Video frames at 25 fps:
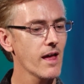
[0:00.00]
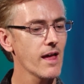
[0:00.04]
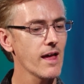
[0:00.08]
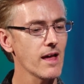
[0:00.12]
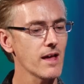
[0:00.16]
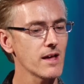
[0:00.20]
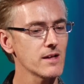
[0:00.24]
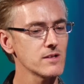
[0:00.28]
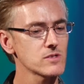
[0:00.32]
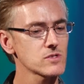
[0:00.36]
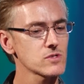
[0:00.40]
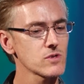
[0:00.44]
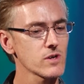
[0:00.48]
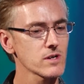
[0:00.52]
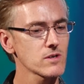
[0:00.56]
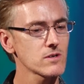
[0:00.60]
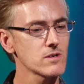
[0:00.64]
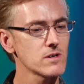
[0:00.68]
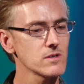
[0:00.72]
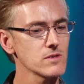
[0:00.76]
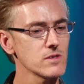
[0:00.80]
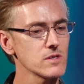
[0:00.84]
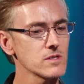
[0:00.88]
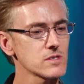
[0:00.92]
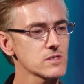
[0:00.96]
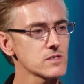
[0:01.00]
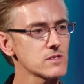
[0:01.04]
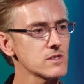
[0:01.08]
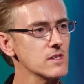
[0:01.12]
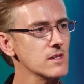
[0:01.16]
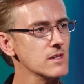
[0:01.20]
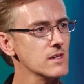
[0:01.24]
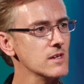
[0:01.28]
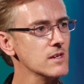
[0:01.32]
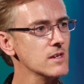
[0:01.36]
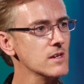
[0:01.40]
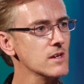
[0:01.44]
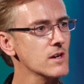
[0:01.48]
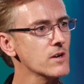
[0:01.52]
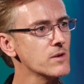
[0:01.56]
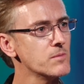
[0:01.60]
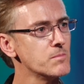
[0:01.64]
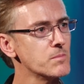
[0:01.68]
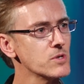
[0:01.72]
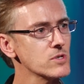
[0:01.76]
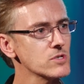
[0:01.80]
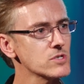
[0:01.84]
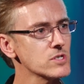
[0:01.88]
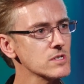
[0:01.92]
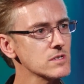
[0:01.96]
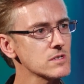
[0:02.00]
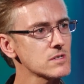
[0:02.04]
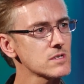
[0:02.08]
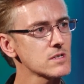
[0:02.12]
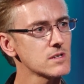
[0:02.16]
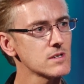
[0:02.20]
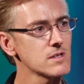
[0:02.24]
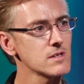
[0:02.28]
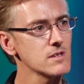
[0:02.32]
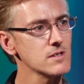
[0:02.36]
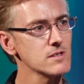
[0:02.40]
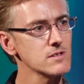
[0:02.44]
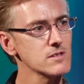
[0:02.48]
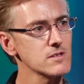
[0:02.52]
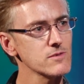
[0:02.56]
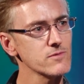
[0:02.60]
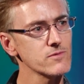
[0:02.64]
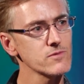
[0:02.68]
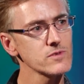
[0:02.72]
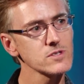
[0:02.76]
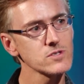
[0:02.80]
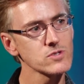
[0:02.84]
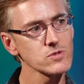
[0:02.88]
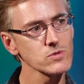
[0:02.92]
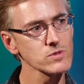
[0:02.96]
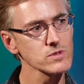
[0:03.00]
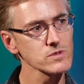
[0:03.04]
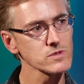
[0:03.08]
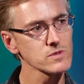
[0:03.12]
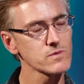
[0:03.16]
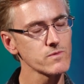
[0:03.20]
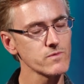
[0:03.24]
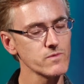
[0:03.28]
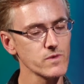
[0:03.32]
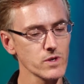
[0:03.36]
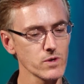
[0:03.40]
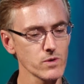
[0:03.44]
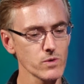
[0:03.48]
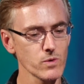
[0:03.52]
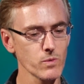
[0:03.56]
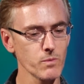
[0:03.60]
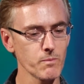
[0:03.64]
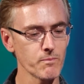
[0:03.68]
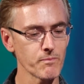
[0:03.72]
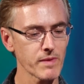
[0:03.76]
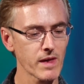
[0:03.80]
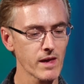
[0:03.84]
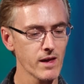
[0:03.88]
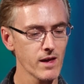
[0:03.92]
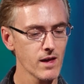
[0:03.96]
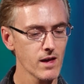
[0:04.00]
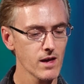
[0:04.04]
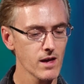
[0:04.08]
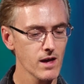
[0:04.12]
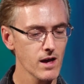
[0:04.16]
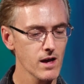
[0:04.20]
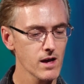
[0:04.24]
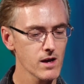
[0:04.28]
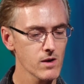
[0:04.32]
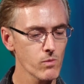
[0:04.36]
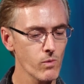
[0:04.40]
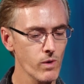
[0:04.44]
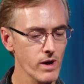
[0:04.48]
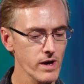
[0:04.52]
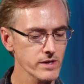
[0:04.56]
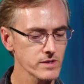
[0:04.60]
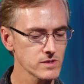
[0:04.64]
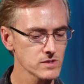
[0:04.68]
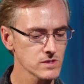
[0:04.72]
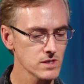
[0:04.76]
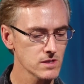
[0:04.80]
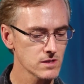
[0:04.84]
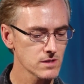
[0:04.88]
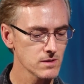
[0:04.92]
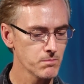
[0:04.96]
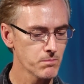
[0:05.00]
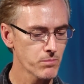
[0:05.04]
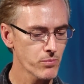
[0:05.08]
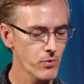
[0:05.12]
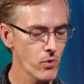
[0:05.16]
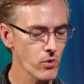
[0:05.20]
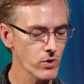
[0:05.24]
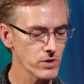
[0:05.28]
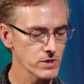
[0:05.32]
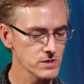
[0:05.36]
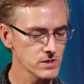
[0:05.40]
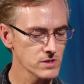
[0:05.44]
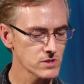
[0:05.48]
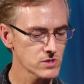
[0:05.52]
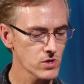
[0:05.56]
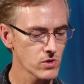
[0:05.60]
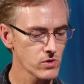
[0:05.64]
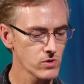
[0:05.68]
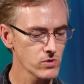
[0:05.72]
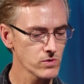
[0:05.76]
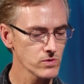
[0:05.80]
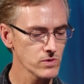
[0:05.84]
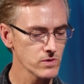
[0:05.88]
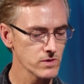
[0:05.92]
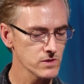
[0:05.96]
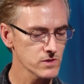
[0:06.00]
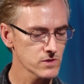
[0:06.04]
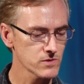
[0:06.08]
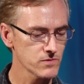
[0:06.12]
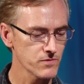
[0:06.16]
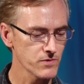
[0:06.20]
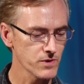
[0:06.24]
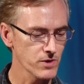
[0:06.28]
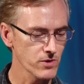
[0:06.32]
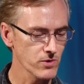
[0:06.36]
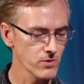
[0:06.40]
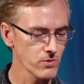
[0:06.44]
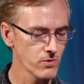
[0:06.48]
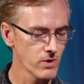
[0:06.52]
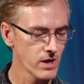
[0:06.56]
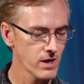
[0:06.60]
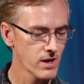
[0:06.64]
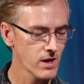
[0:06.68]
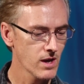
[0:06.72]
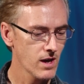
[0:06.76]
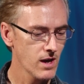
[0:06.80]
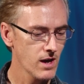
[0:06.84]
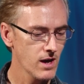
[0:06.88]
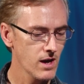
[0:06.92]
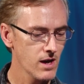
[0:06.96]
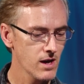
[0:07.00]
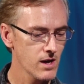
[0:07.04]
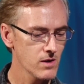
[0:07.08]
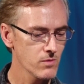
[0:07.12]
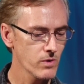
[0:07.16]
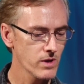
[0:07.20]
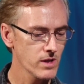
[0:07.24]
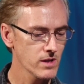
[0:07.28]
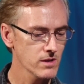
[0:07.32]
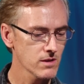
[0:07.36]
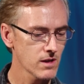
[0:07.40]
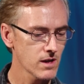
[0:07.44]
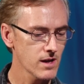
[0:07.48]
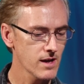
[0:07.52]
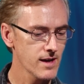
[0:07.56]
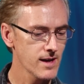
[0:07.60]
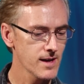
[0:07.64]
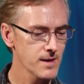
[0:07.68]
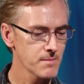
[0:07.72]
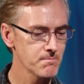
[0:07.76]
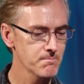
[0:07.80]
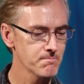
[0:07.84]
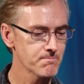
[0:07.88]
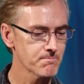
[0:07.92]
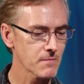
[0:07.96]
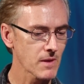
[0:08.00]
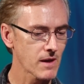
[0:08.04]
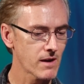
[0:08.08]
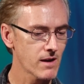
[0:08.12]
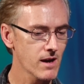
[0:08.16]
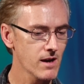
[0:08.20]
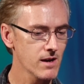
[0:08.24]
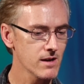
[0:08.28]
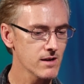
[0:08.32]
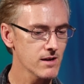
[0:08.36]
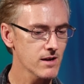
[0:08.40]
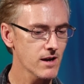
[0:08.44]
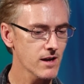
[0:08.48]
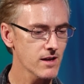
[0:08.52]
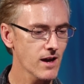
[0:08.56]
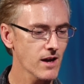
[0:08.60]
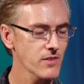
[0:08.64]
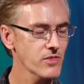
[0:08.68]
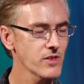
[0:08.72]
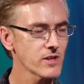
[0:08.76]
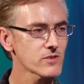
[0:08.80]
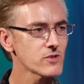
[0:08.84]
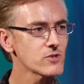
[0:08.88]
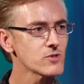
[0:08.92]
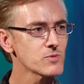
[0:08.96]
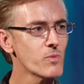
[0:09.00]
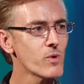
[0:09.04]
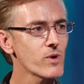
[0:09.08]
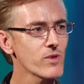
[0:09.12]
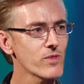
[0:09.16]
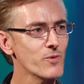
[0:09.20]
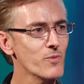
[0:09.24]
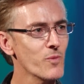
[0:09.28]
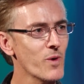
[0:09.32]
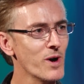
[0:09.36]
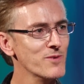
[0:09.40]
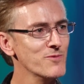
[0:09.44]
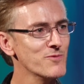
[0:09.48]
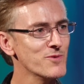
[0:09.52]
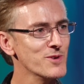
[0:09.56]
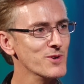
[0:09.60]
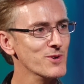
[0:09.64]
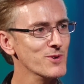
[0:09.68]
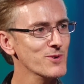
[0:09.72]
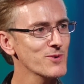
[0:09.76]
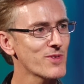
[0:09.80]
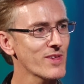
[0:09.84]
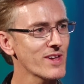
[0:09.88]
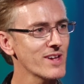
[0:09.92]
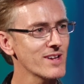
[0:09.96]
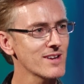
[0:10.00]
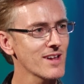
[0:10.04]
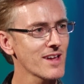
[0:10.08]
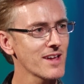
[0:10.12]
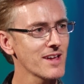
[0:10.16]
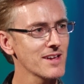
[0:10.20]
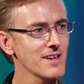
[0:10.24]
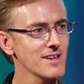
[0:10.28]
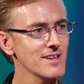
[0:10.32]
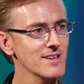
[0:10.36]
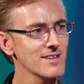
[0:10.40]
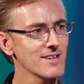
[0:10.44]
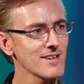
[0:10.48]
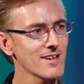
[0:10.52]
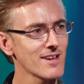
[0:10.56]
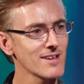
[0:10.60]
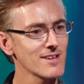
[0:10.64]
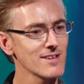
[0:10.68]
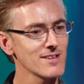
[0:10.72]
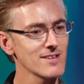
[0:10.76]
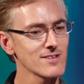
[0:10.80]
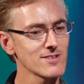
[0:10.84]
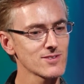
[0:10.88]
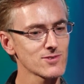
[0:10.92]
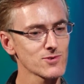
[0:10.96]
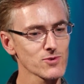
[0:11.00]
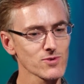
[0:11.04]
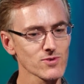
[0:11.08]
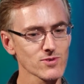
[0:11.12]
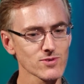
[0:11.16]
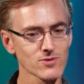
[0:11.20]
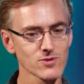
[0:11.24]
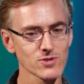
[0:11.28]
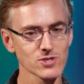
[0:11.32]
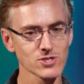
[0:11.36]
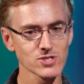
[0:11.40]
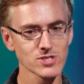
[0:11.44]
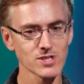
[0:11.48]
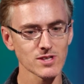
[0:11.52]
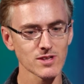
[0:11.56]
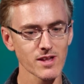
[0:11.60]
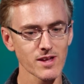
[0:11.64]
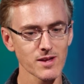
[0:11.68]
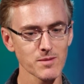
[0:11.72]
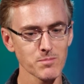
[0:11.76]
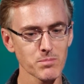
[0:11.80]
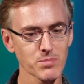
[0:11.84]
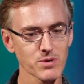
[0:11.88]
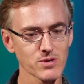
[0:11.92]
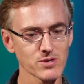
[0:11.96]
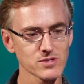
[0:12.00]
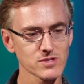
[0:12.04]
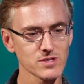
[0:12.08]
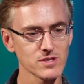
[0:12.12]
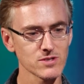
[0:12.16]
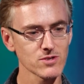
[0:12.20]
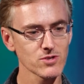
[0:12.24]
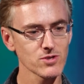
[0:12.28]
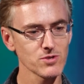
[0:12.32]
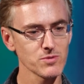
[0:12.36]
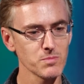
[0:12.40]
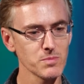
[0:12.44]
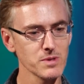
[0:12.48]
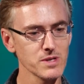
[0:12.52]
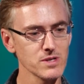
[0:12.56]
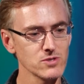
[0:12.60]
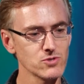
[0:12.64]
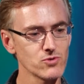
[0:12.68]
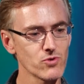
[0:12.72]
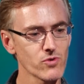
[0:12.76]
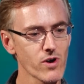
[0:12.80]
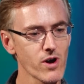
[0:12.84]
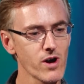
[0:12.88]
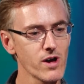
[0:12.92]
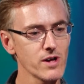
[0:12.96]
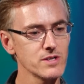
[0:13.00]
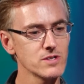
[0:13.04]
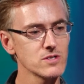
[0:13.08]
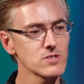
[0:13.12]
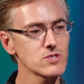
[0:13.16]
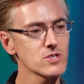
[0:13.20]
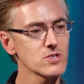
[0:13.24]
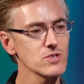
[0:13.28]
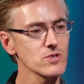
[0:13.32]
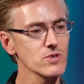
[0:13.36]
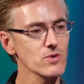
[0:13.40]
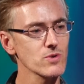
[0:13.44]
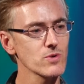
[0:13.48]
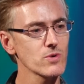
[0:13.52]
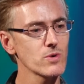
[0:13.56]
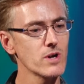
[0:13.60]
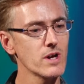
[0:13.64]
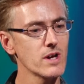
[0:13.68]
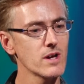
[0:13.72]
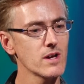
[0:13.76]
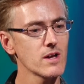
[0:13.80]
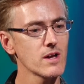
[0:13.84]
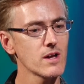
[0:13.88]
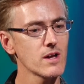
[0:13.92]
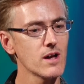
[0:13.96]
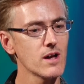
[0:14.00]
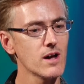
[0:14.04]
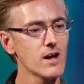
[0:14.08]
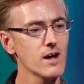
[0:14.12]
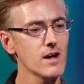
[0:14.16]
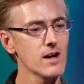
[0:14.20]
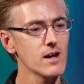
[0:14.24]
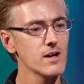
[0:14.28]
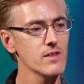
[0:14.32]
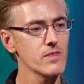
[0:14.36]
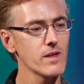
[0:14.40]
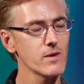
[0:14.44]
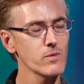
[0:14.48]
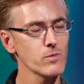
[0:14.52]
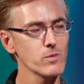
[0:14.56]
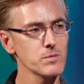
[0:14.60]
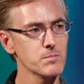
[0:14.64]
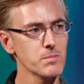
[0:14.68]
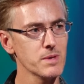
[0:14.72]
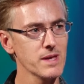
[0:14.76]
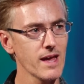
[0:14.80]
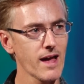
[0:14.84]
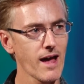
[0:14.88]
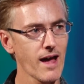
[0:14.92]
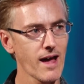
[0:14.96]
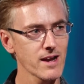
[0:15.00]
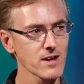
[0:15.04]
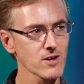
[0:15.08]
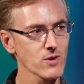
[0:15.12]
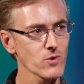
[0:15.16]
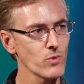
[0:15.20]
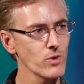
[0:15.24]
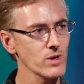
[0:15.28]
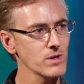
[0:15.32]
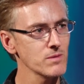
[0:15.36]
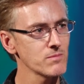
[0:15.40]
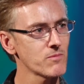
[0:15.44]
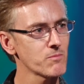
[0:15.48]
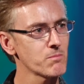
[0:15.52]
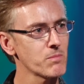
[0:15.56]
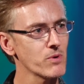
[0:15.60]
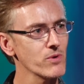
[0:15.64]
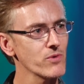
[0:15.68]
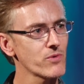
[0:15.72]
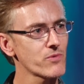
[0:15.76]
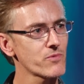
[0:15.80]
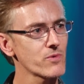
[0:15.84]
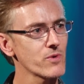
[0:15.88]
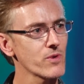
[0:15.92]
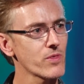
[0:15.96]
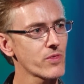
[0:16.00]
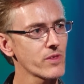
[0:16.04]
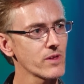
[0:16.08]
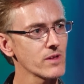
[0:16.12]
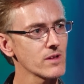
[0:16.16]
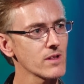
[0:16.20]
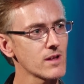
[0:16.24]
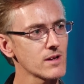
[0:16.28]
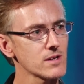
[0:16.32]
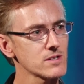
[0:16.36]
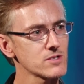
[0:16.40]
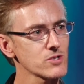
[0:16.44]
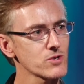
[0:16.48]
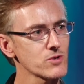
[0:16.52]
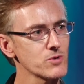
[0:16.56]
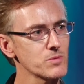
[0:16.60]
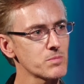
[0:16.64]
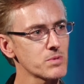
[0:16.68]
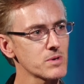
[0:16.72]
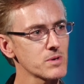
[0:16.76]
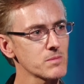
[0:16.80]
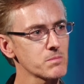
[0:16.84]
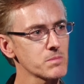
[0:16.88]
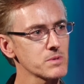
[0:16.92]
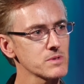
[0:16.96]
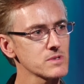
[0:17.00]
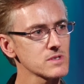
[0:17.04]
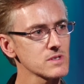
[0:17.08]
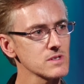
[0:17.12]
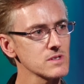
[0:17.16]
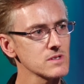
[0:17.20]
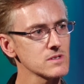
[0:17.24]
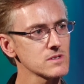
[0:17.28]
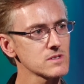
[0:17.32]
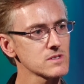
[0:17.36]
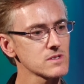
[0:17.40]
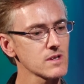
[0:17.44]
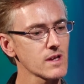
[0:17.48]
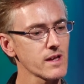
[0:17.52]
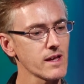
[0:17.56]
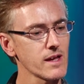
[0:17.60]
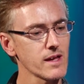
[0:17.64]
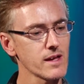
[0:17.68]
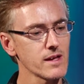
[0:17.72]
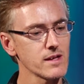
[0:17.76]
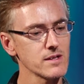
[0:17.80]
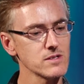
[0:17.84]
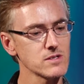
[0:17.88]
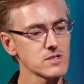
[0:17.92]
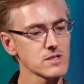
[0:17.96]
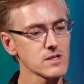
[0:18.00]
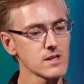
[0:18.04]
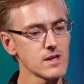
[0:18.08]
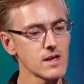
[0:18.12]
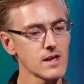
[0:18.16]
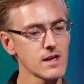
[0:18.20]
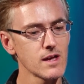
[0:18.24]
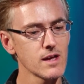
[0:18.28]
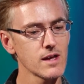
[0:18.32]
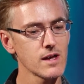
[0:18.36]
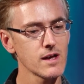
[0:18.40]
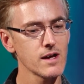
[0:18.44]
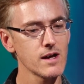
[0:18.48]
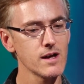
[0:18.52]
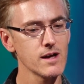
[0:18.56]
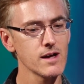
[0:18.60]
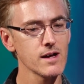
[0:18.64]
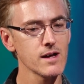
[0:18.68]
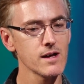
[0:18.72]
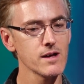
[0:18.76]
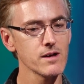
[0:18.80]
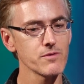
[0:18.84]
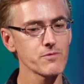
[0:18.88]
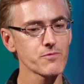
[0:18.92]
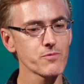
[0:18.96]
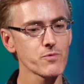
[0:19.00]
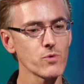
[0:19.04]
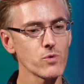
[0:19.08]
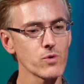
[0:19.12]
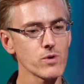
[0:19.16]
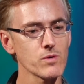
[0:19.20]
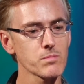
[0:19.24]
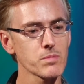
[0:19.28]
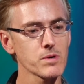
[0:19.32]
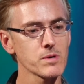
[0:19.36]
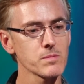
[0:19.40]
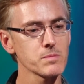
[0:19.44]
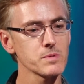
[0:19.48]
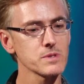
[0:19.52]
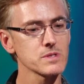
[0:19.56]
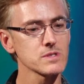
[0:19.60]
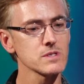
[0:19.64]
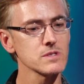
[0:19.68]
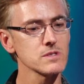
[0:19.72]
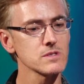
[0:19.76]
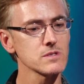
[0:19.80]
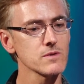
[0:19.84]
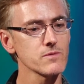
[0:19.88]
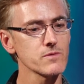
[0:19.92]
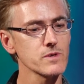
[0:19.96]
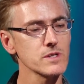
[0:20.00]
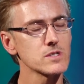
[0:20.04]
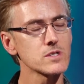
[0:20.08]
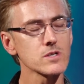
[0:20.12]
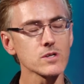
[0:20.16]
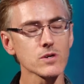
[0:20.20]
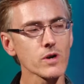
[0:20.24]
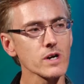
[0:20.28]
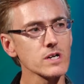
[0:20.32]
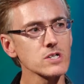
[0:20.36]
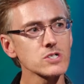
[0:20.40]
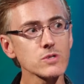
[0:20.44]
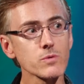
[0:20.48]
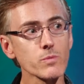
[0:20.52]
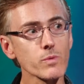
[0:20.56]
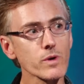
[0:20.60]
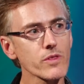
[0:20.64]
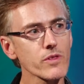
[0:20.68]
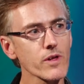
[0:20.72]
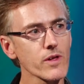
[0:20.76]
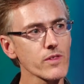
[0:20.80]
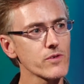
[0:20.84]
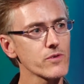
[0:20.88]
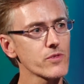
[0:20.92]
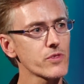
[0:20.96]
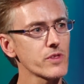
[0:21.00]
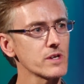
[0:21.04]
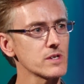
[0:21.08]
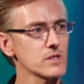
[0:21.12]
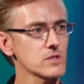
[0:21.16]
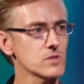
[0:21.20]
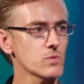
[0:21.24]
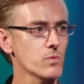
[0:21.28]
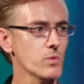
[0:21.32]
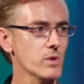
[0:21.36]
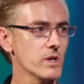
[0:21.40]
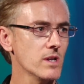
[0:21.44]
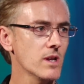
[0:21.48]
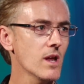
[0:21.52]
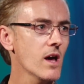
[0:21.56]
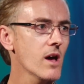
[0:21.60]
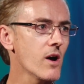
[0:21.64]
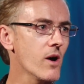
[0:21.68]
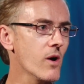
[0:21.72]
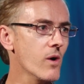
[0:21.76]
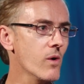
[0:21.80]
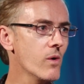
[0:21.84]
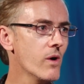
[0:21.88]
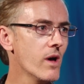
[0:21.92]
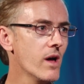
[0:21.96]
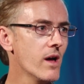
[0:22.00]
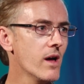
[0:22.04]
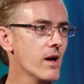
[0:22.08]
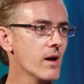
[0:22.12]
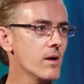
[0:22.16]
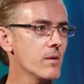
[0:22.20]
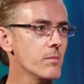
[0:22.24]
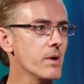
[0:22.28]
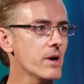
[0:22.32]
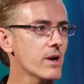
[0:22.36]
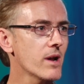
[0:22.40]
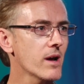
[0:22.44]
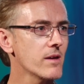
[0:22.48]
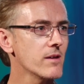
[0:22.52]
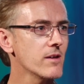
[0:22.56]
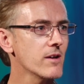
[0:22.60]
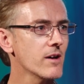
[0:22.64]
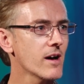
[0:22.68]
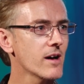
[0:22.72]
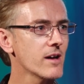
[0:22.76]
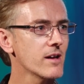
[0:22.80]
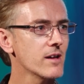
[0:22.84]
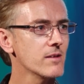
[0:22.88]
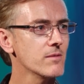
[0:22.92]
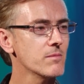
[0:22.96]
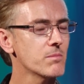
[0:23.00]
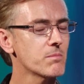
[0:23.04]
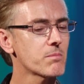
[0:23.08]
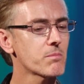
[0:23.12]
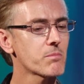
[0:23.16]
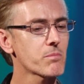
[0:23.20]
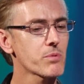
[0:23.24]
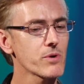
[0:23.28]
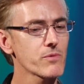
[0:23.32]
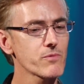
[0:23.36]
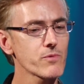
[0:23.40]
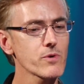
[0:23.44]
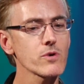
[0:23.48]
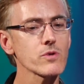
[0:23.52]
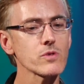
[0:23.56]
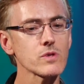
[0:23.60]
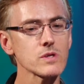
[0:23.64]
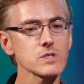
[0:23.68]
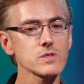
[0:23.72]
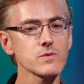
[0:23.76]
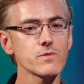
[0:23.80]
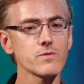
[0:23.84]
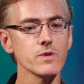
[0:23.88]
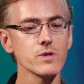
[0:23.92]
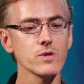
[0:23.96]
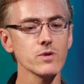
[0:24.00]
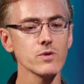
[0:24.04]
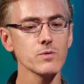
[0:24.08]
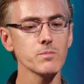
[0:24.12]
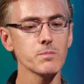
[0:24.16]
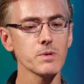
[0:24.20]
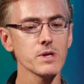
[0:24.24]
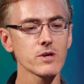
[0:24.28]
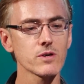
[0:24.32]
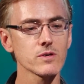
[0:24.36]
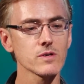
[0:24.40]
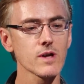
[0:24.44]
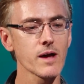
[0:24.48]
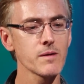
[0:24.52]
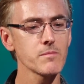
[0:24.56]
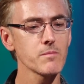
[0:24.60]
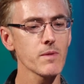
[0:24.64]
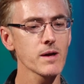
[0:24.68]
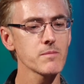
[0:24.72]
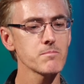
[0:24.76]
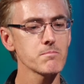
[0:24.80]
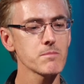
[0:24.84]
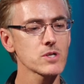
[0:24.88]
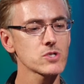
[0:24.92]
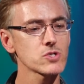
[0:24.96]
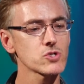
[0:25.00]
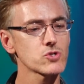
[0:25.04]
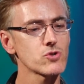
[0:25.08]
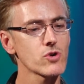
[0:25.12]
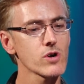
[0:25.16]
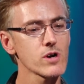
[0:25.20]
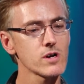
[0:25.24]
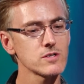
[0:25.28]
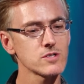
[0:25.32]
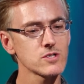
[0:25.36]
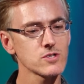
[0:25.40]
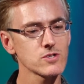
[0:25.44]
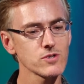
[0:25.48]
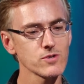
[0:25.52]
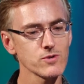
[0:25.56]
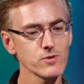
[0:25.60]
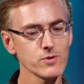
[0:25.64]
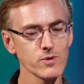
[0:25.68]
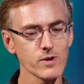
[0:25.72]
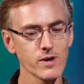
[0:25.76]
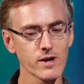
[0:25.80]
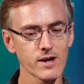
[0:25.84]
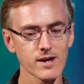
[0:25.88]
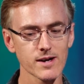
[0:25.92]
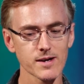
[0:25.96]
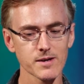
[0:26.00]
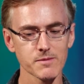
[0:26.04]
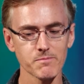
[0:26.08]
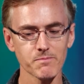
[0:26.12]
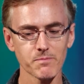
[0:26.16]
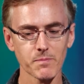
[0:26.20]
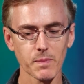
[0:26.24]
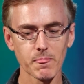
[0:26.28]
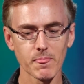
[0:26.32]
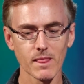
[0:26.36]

And so I call this the emergent individual's view. Uh, why is it important to hold this view? Uh, well, um, I, I think there's more than one view that a, a Christian layperson could be drawn to uh, that would be adequate both for theological purposes and uh, for purposes of integration with other things we know. But I, I prefer this view because I'm, I'm much drawn to uh,